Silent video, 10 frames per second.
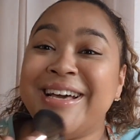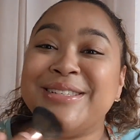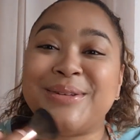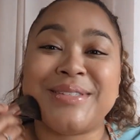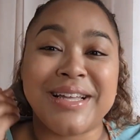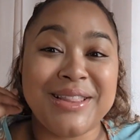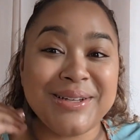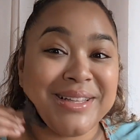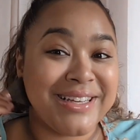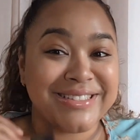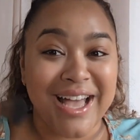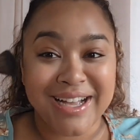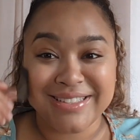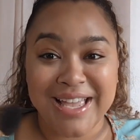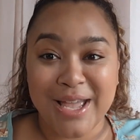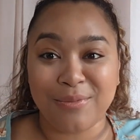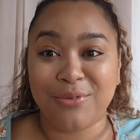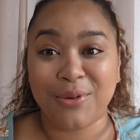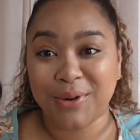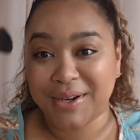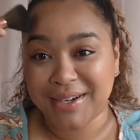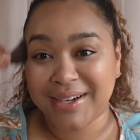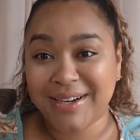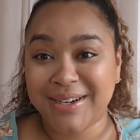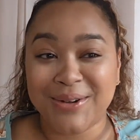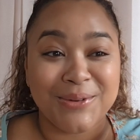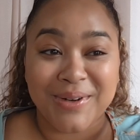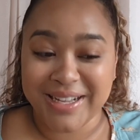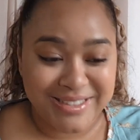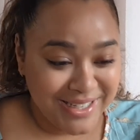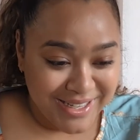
So it's like, they're the exact same for what?